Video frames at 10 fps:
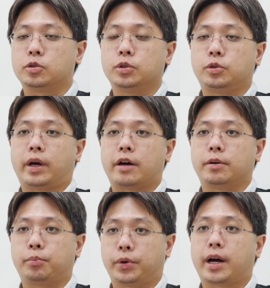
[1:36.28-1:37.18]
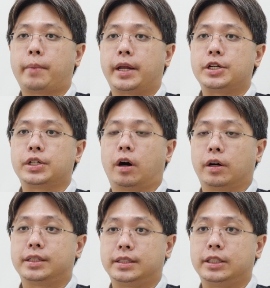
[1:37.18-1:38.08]
It's good to have a product manager
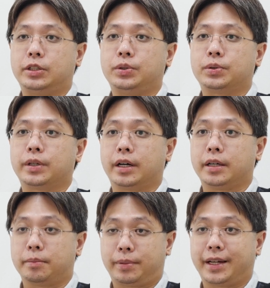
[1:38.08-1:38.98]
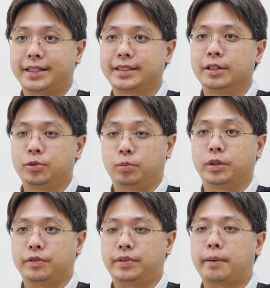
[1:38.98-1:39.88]
or a CTO uh, in place to
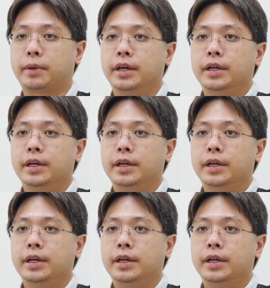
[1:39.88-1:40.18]
work with them.